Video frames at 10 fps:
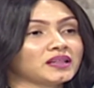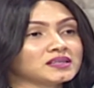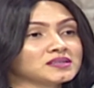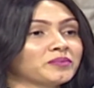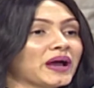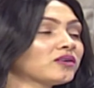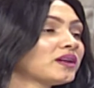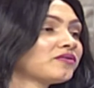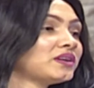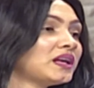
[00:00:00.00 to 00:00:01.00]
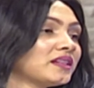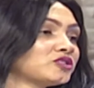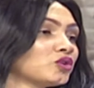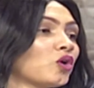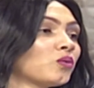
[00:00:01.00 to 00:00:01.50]
There's a battle every day
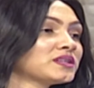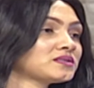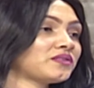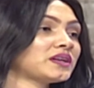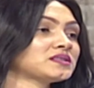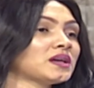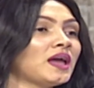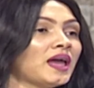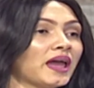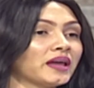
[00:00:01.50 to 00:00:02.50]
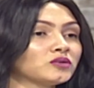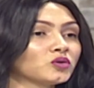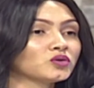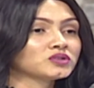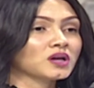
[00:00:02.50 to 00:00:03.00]
that you'll always face. And
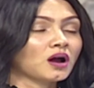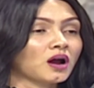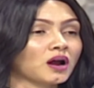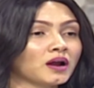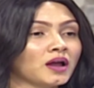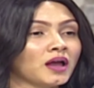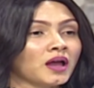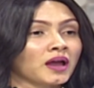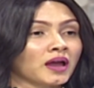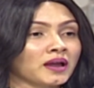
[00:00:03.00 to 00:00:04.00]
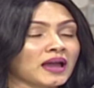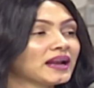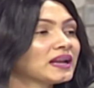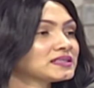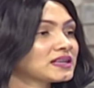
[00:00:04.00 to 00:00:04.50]
those are
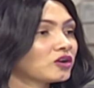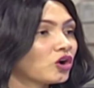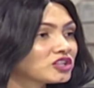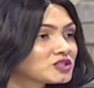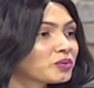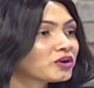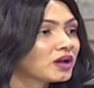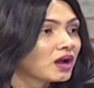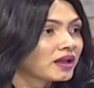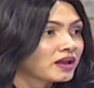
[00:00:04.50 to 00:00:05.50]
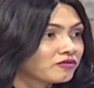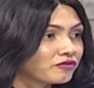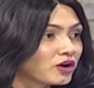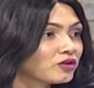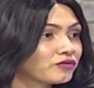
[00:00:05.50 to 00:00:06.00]
guidelines that God's put in
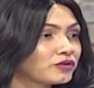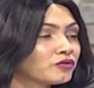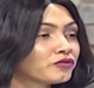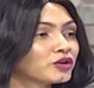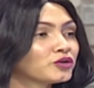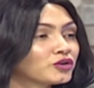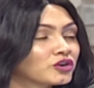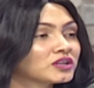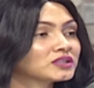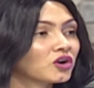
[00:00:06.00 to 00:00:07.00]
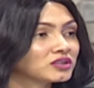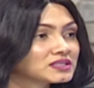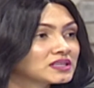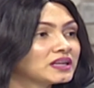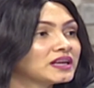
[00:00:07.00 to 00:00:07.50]
front of you for you to
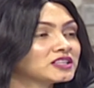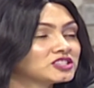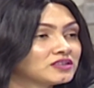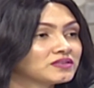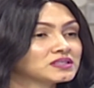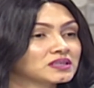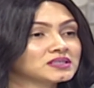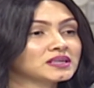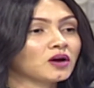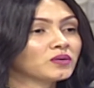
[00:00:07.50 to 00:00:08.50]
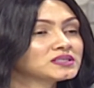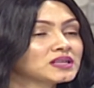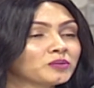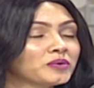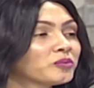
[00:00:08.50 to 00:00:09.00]
constantly achieve and succeed. I always
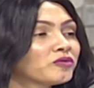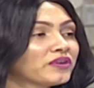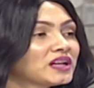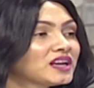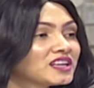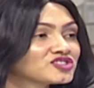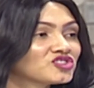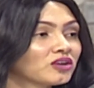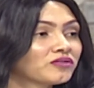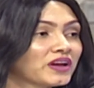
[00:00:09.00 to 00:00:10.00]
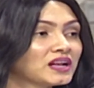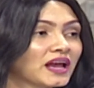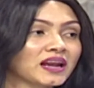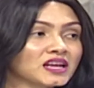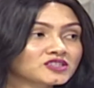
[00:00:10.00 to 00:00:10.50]
tell people failure is not failure
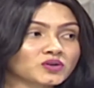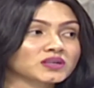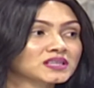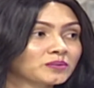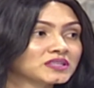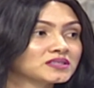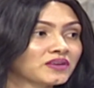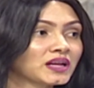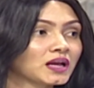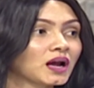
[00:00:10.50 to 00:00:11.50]
unless you accept it's failure.